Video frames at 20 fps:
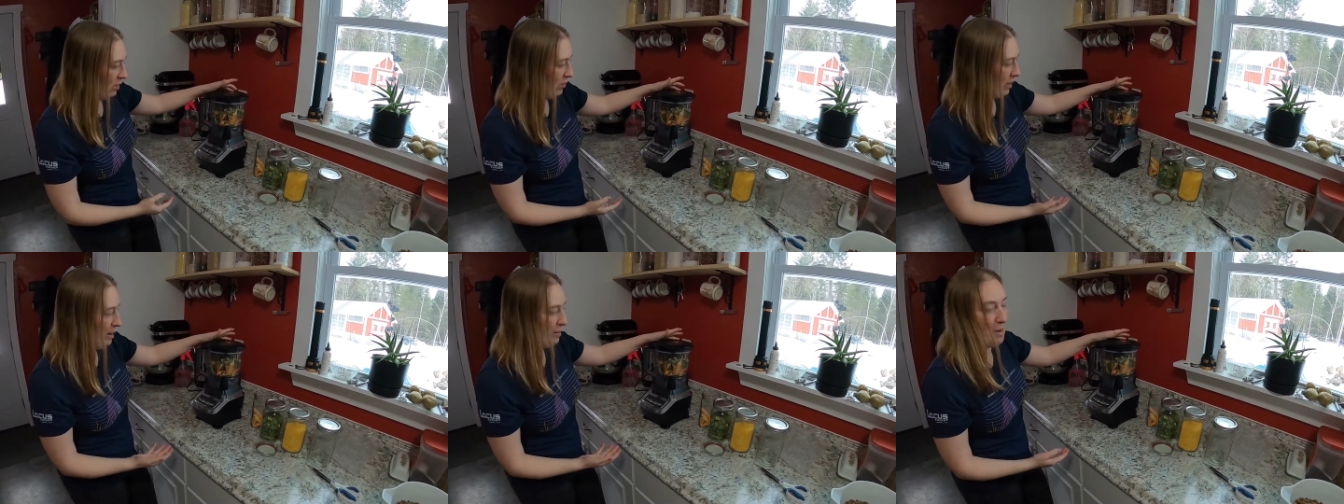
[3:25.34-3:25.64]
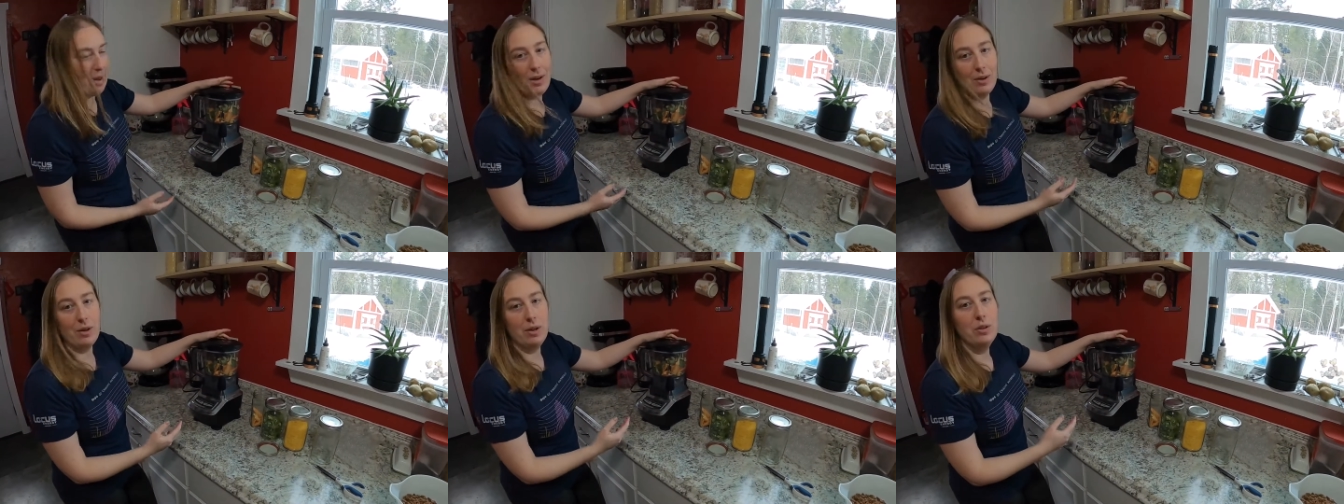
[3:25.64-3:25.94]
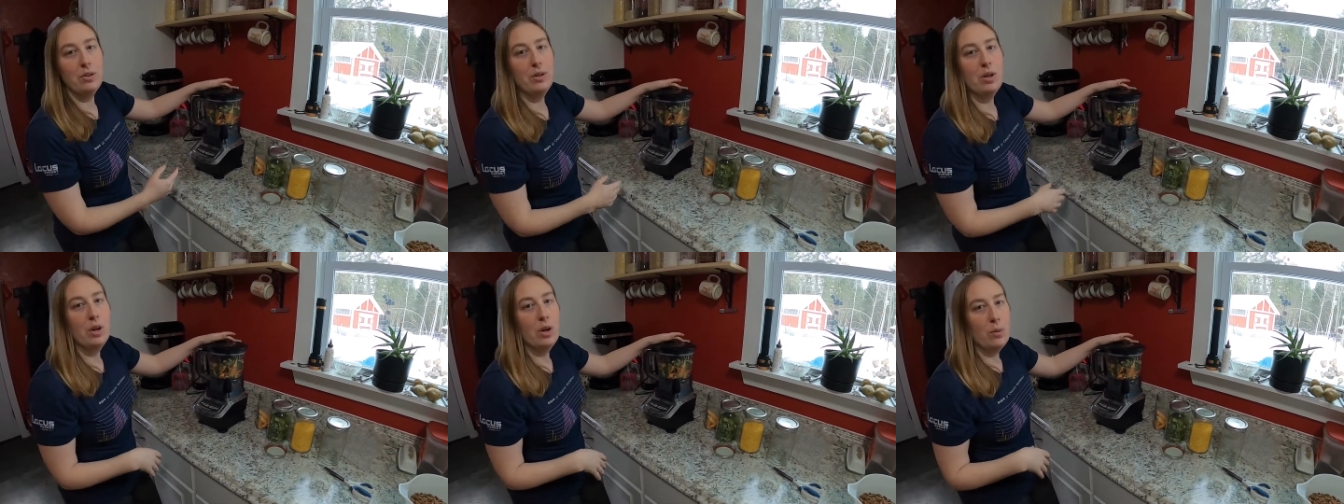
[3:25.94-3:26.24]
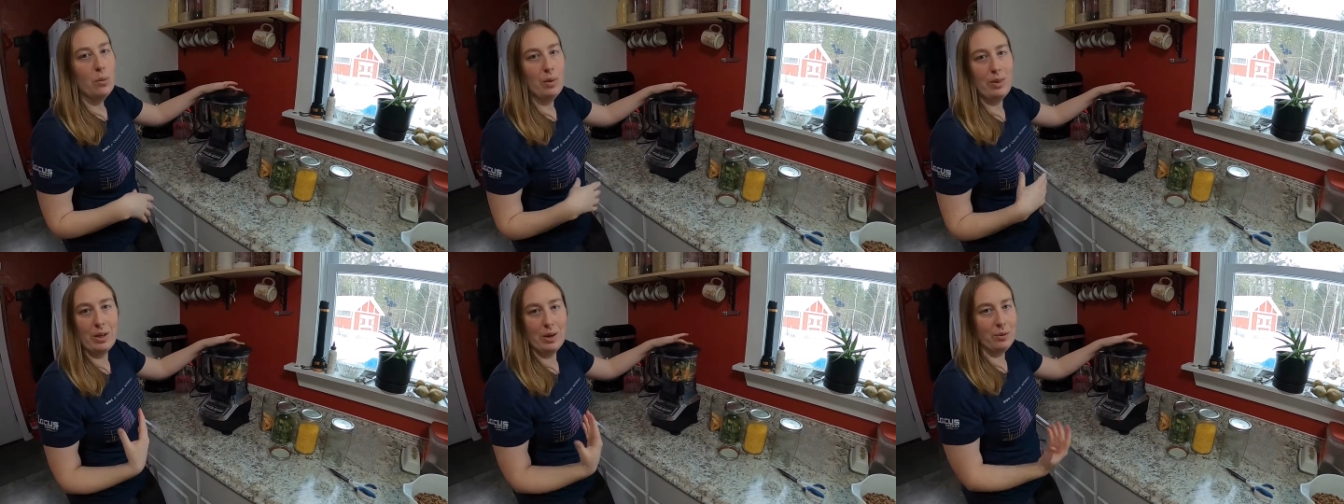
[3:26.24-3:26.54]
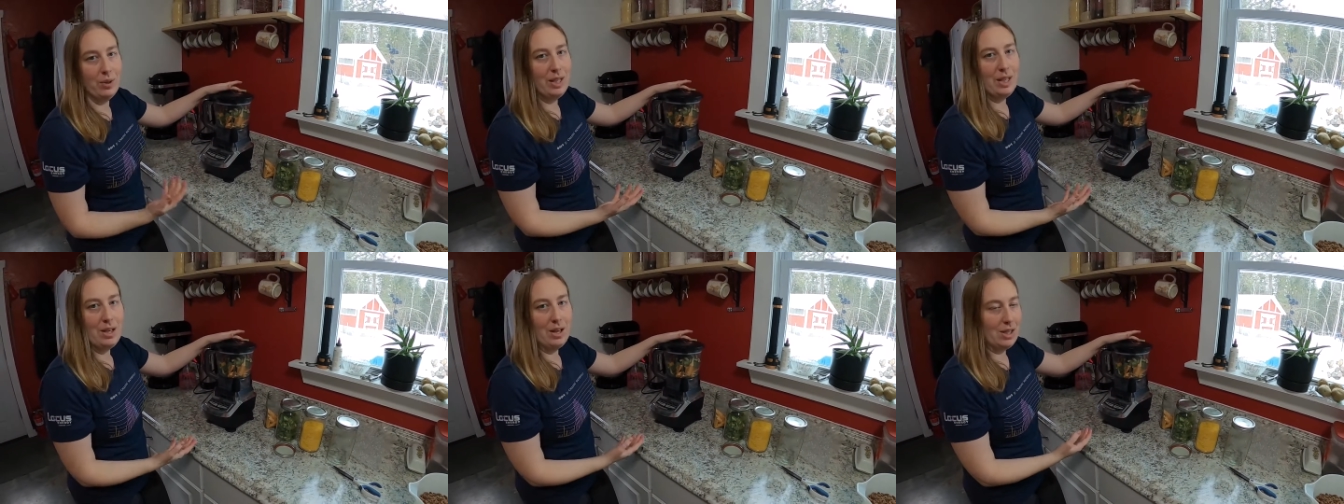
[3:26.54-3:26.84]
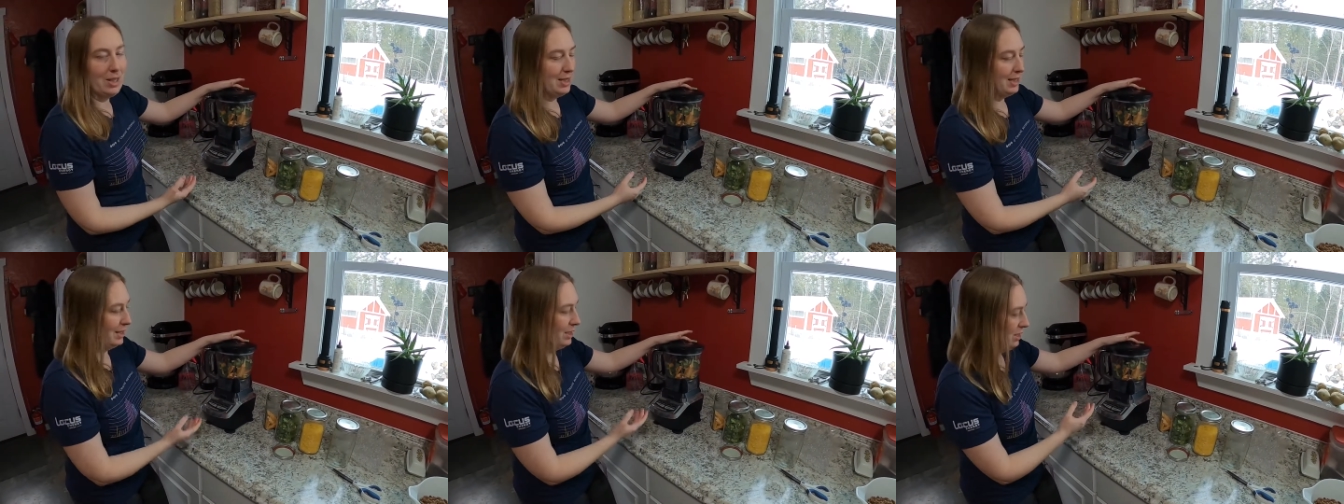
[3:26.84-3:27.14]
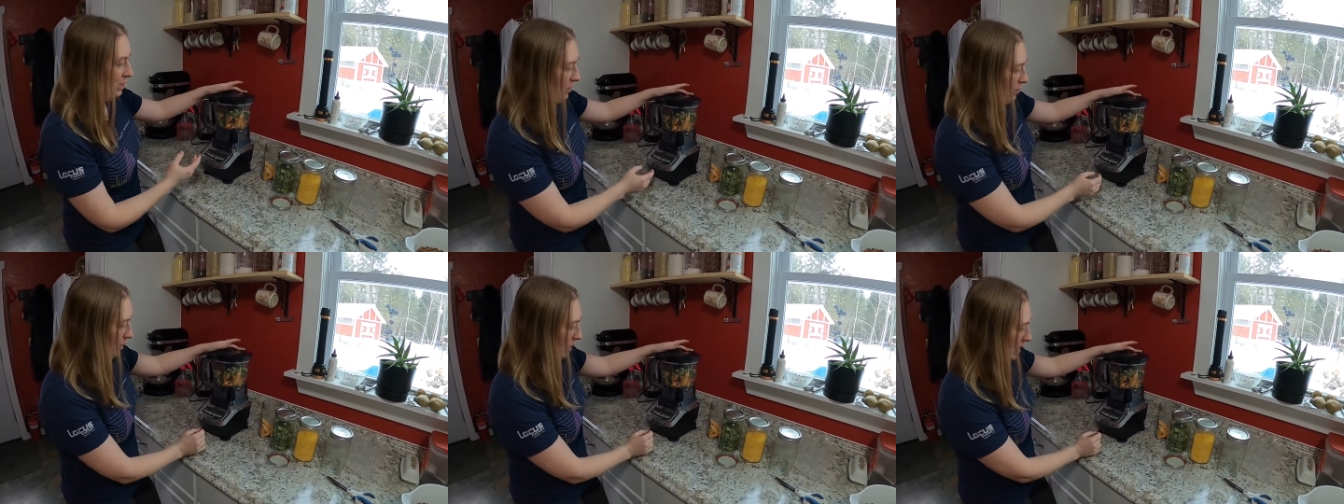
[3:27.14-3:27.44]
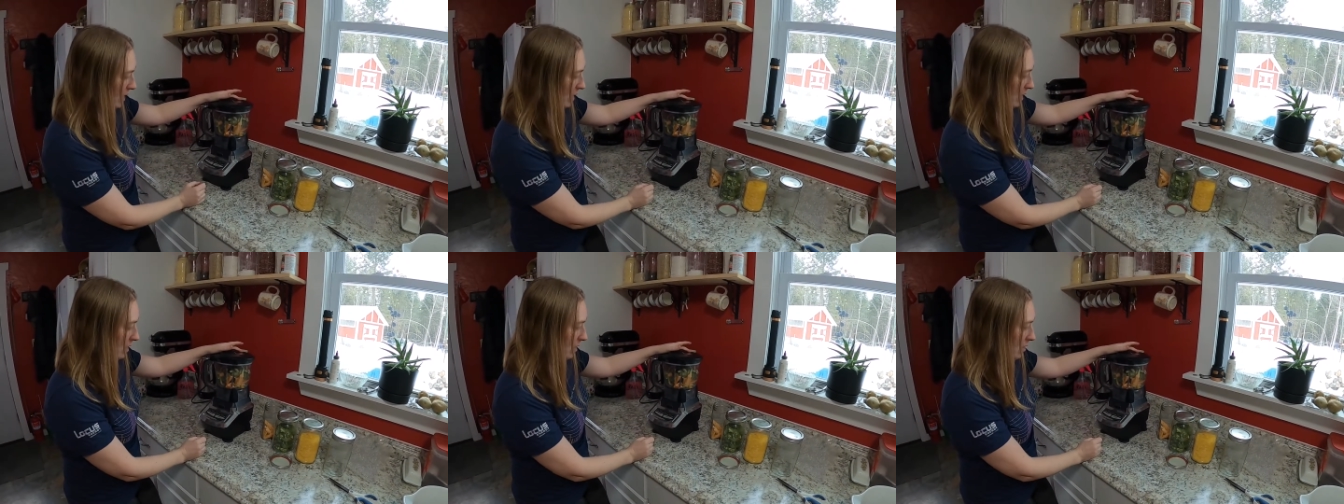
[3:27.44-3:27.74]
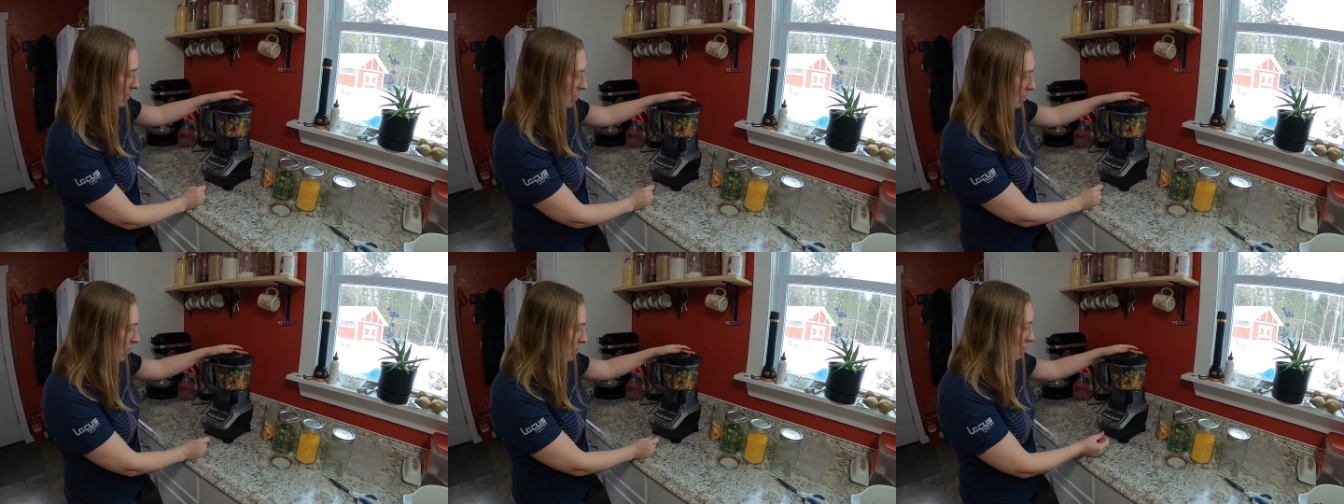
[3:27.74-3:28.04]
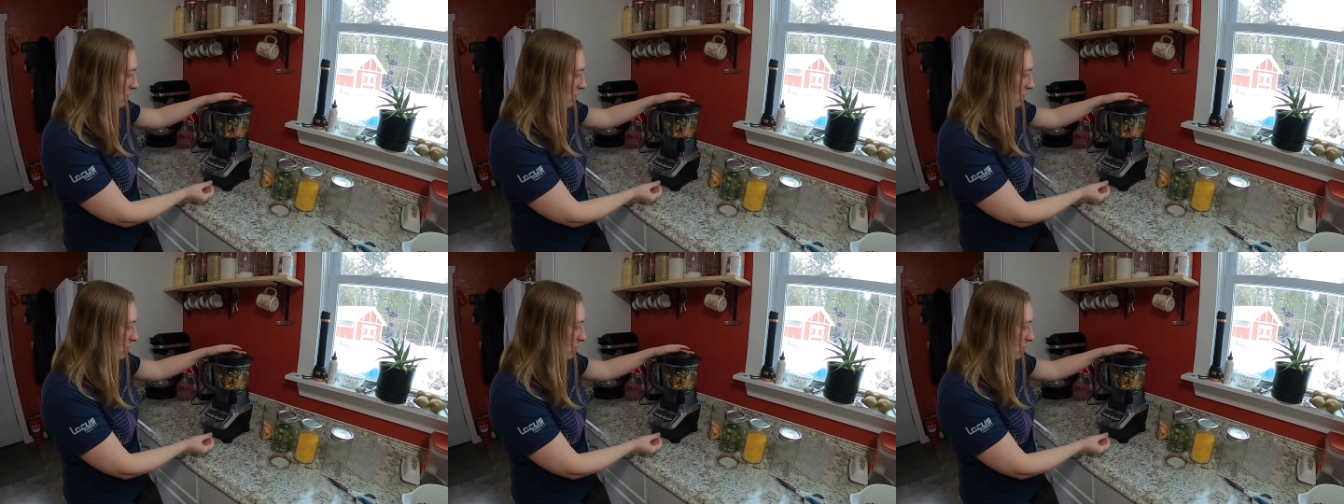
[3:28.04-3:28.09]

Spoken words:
the way powdered. When they reconstitute in